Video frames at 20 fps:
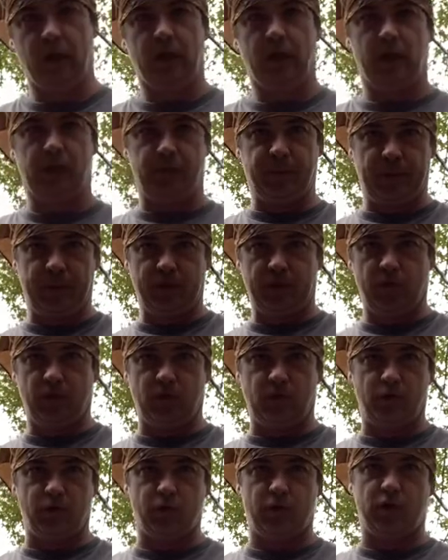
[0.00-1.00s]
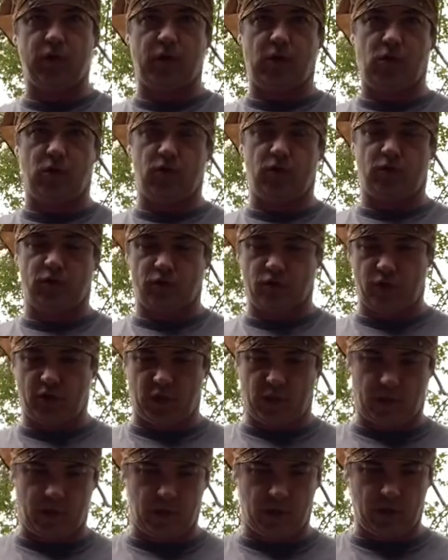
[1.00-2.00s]
Depending on your saw and your
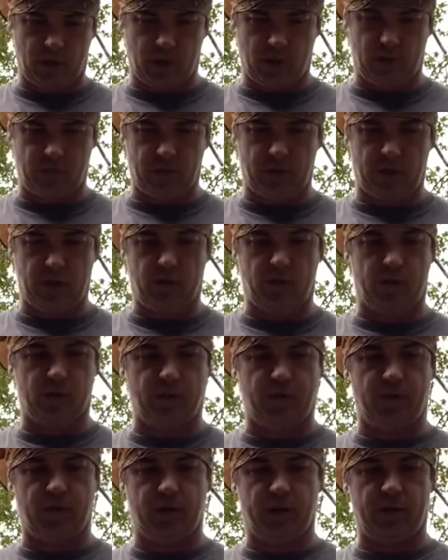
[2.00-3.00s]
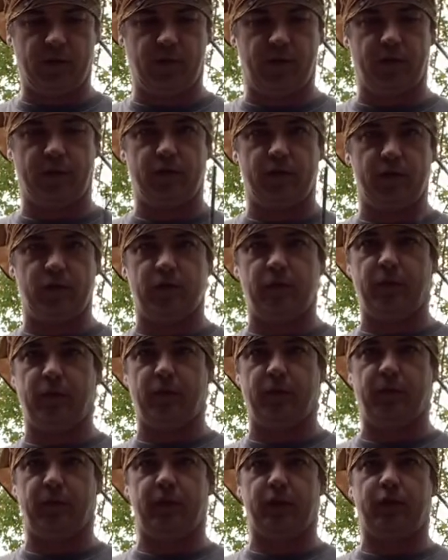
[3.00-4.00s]
chain, that could be a little different. I think this is pretty
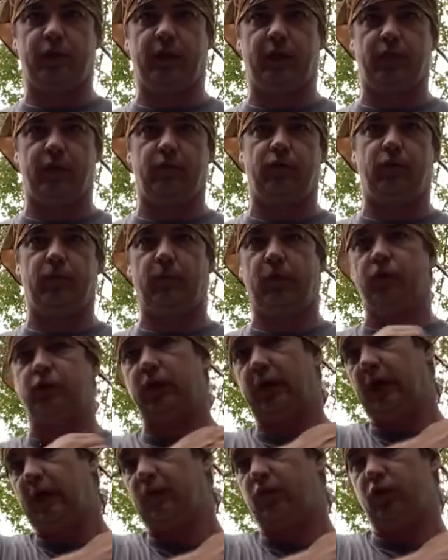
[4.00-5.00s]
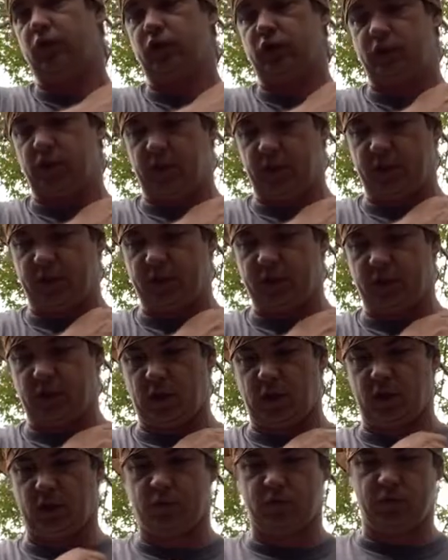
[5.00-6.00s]
much standard for most average
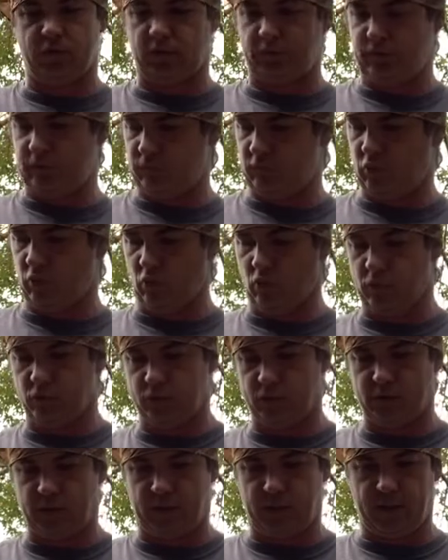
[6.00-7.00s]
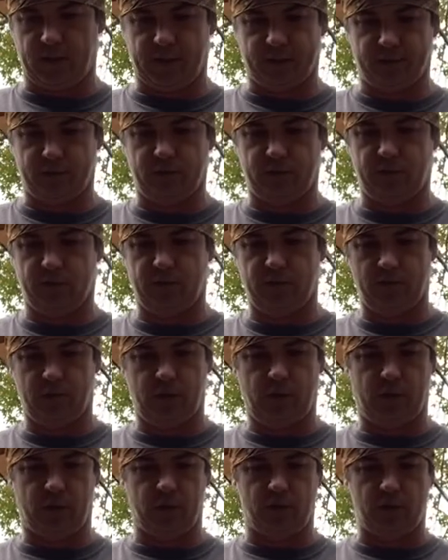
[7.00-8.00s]
chainsaws of normal size,
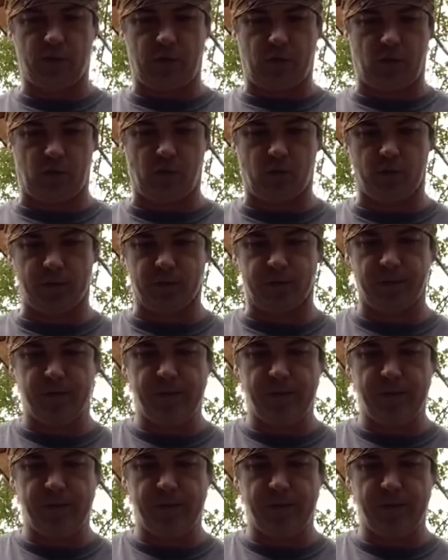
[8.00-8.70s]
not the small ones.